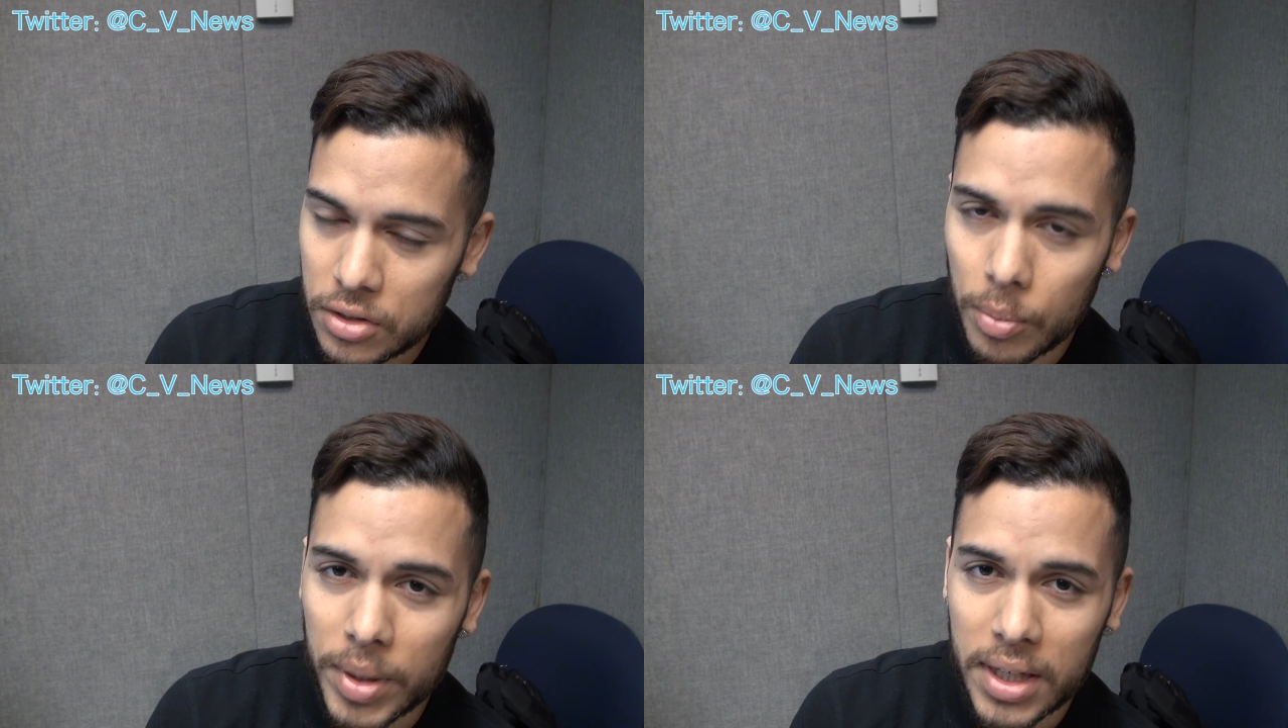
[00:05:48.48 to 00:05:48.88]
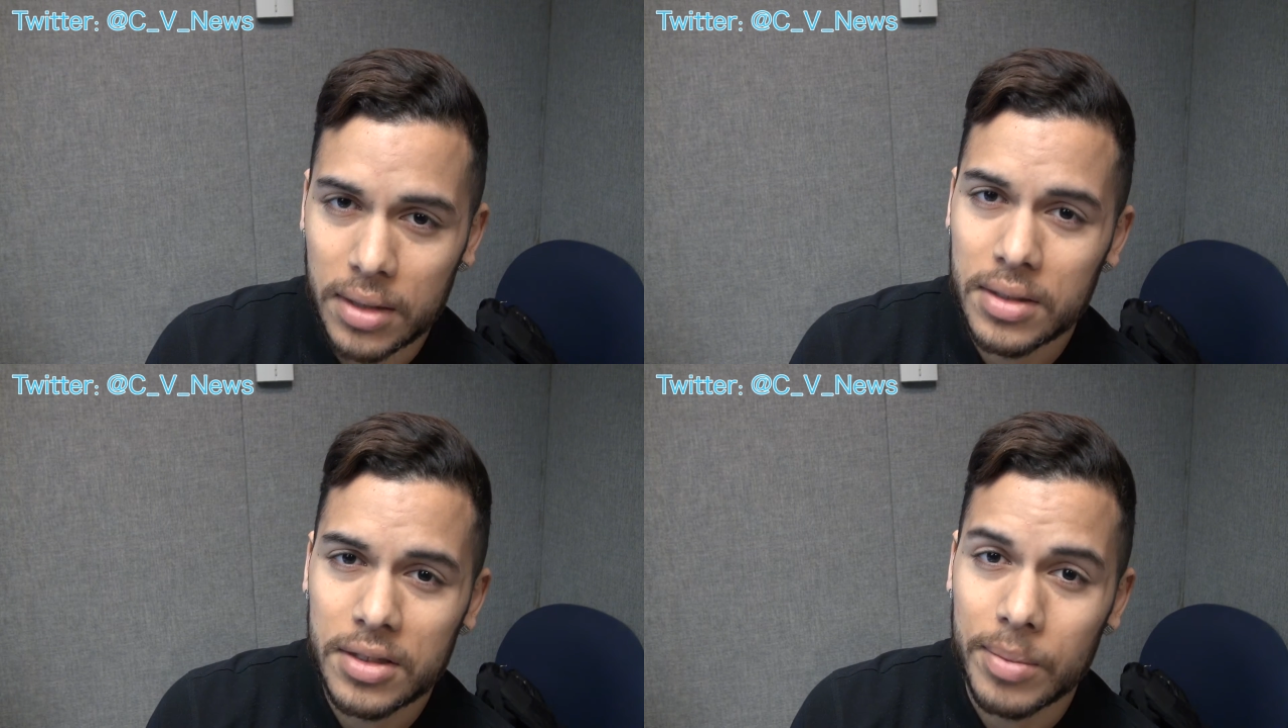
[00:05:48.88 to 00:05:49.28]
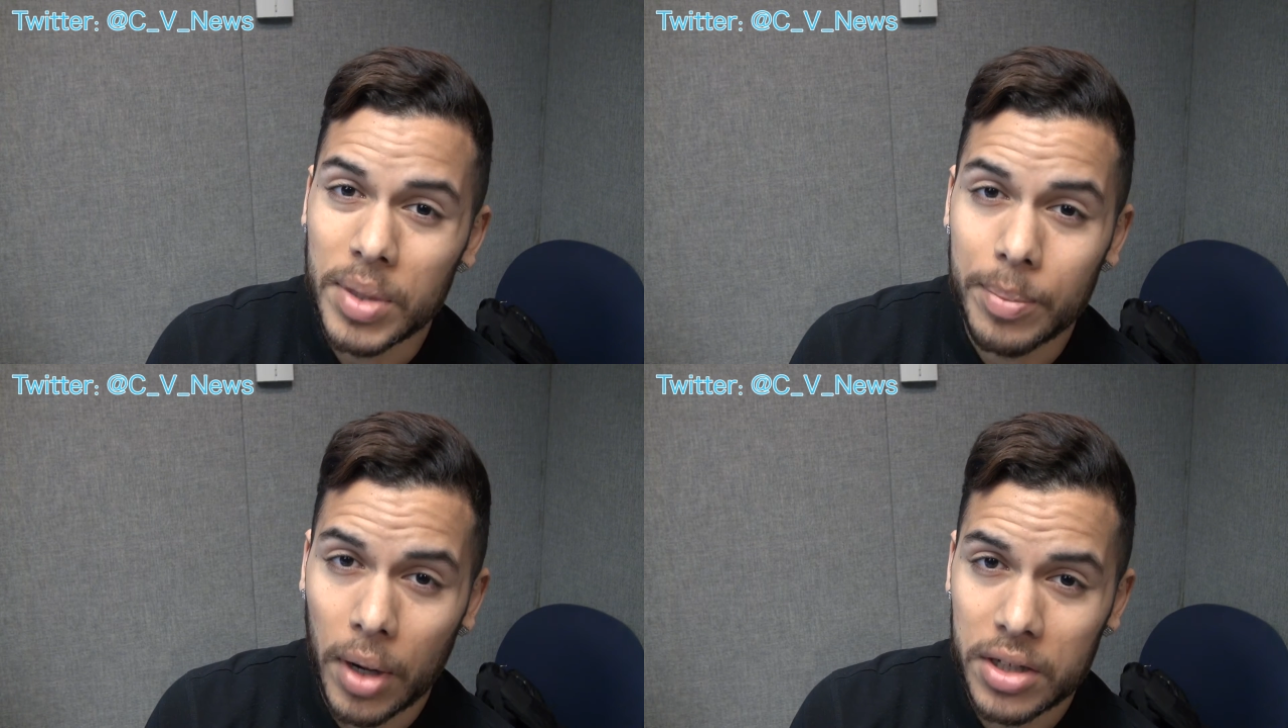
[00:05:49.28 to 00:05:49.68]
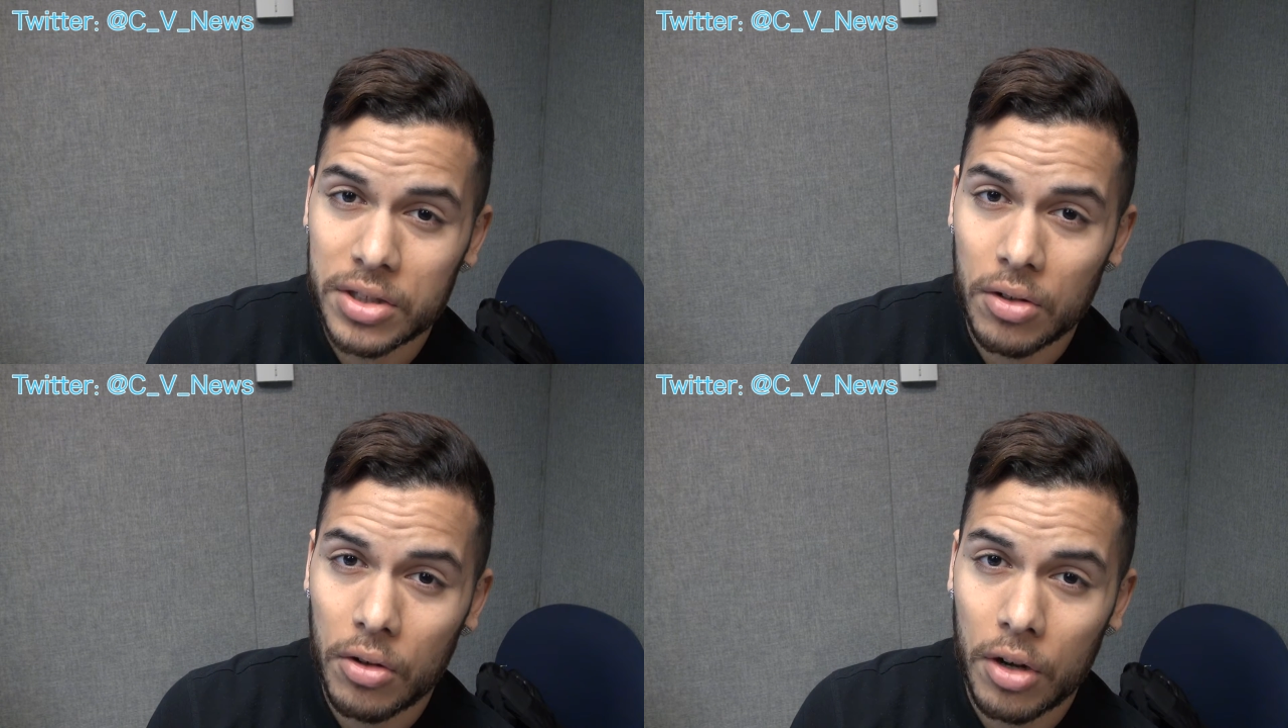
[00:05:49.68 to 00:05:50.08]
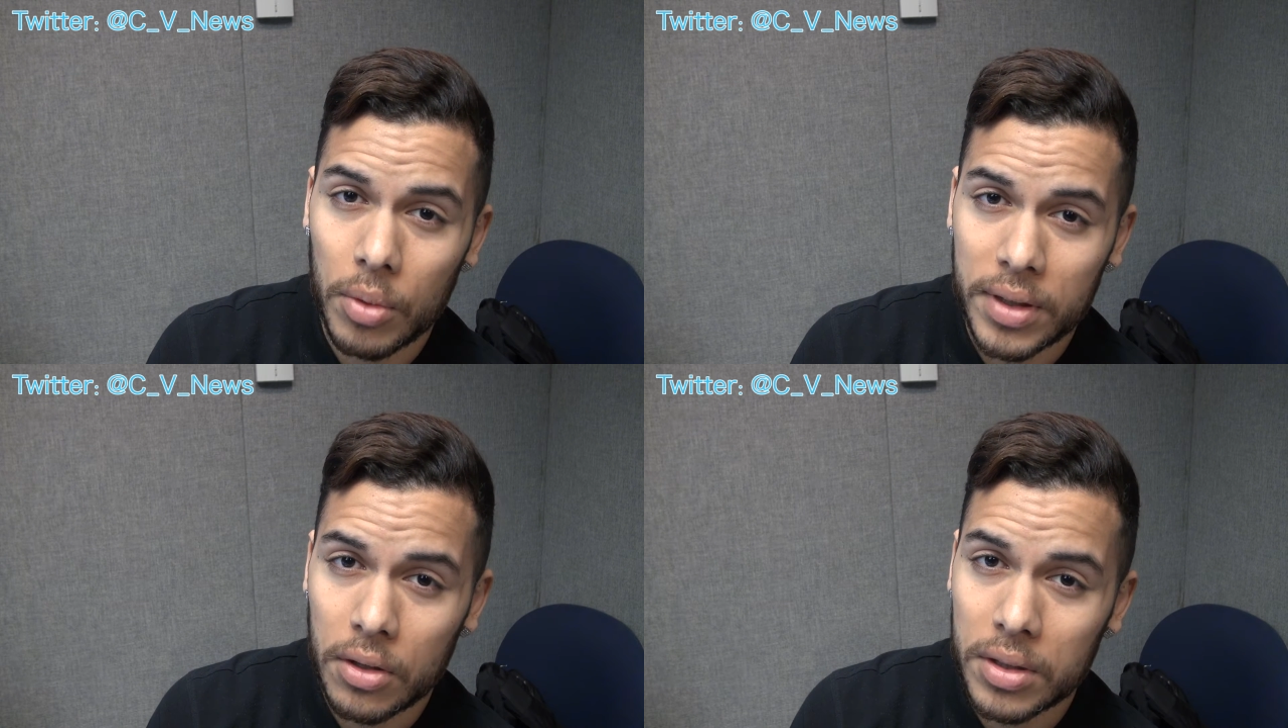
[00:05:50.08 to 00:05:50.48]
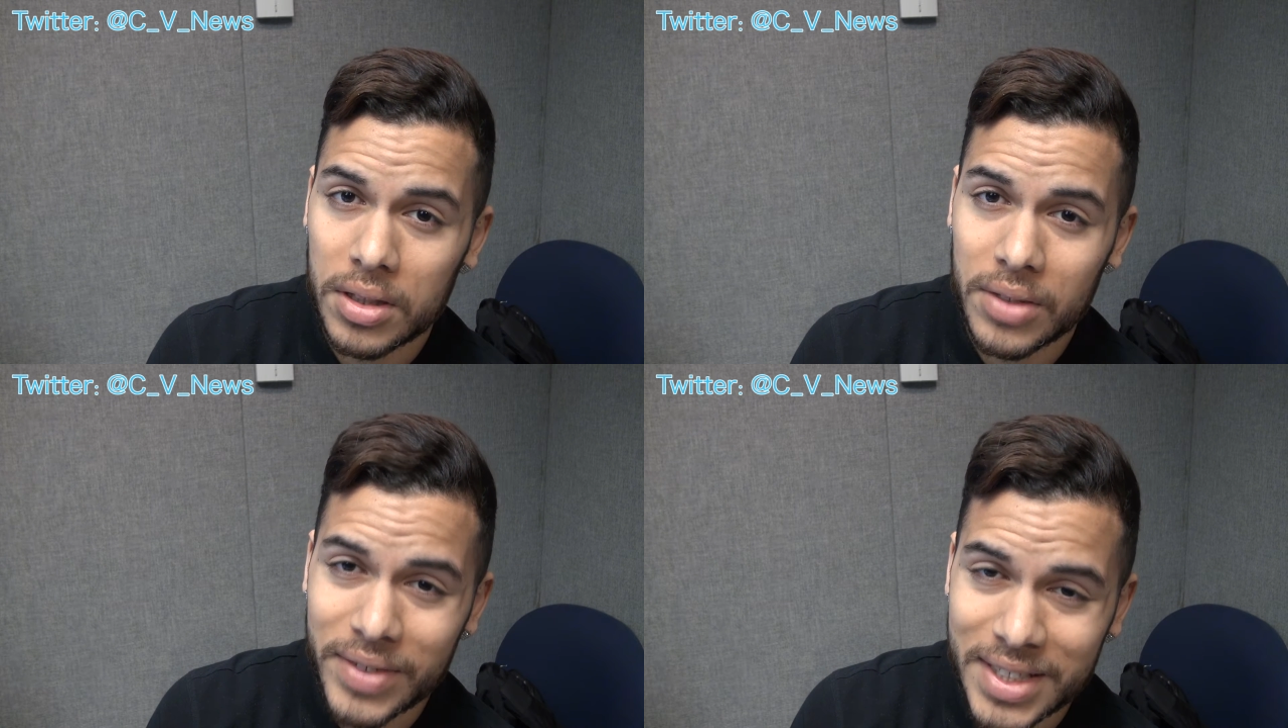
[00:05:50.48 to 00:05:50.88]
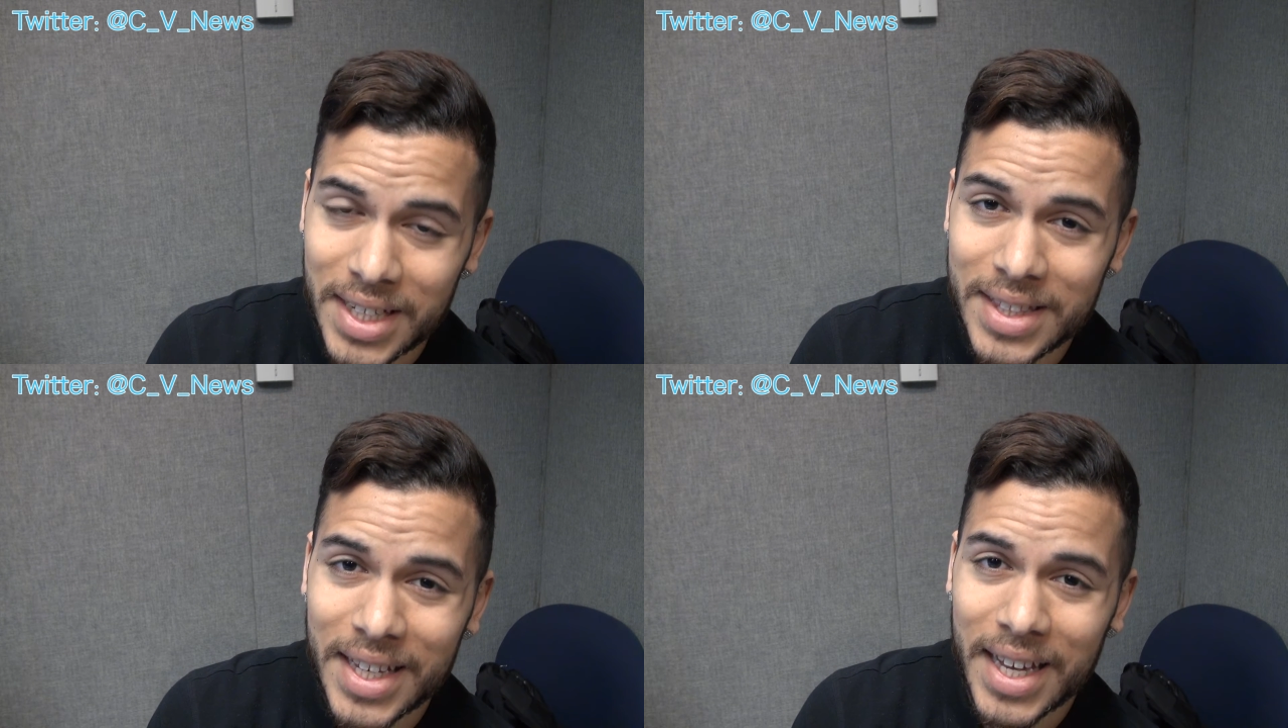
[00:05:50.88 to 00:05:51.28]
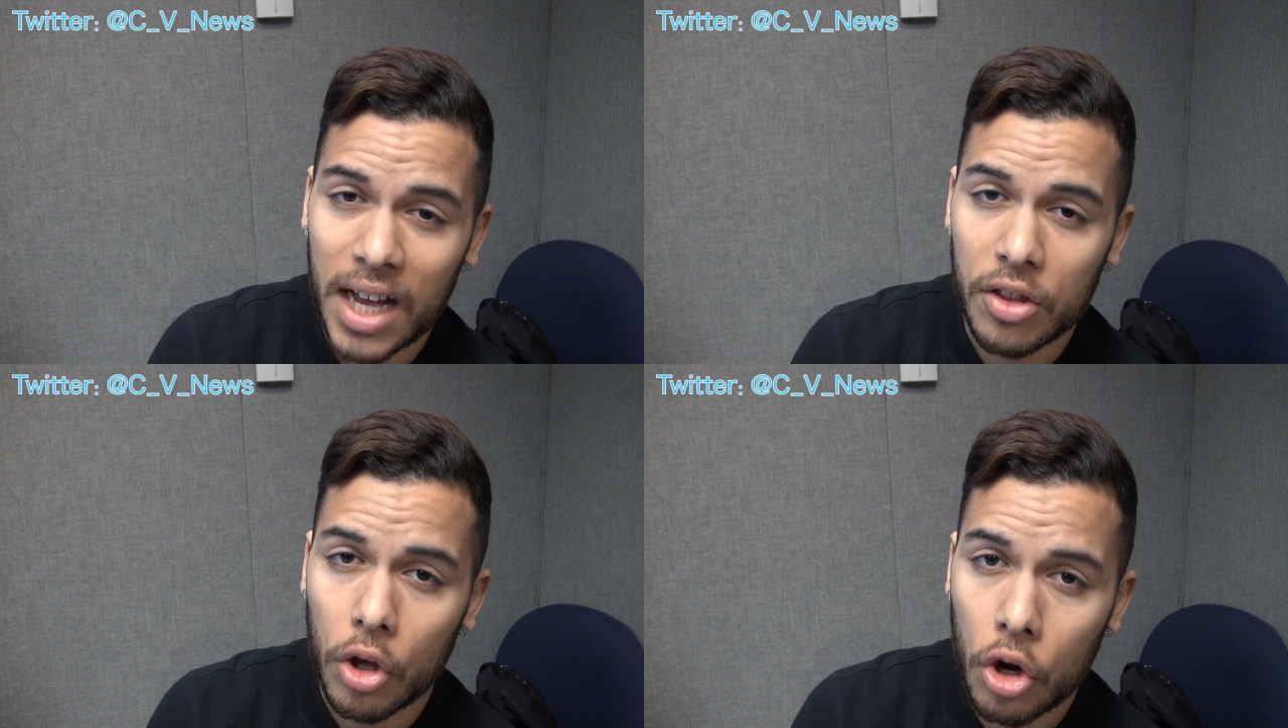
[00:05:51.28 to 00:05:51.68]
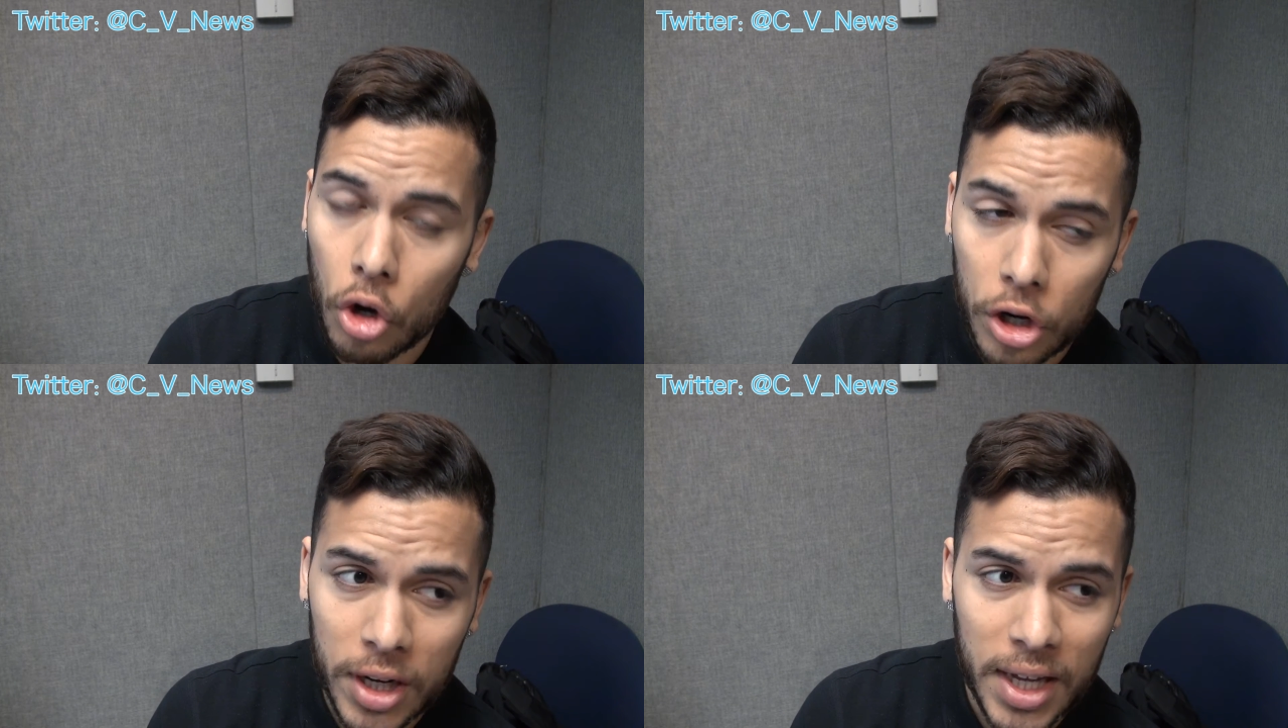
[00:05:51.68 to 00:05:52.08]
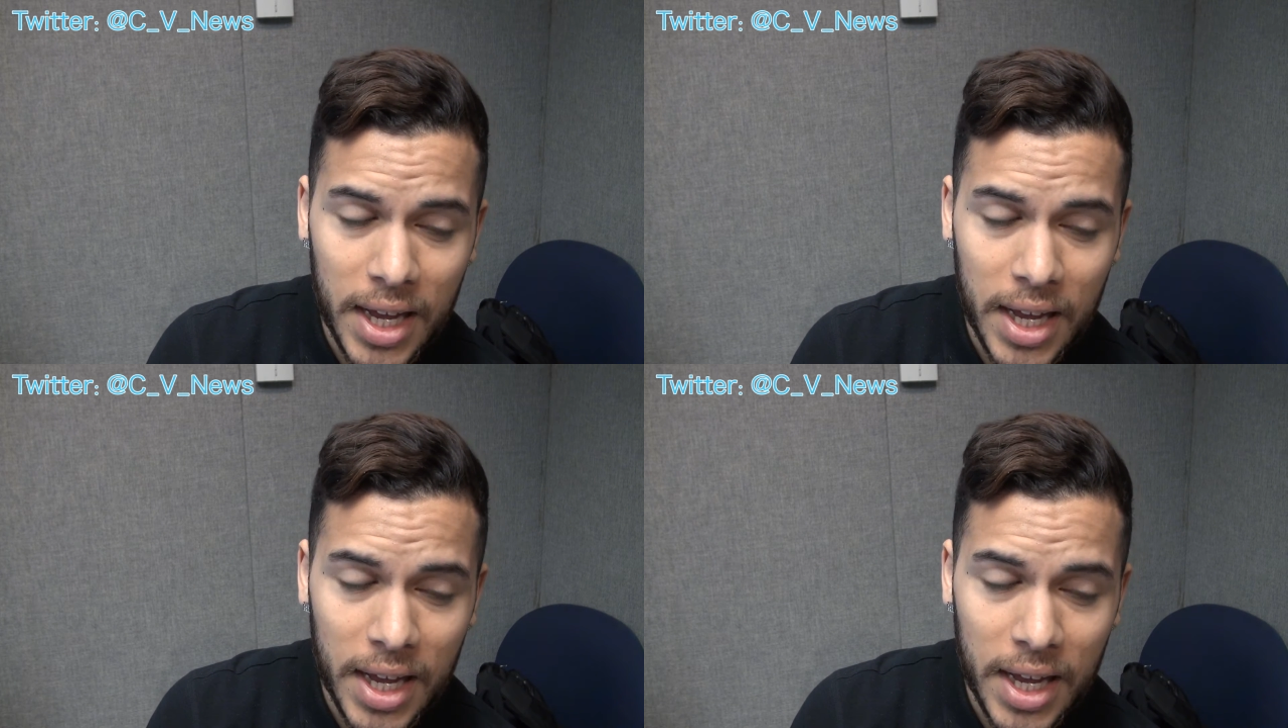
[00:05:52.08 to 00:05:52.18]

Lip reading: beat Barcelona when they go to the Vicente Calderon.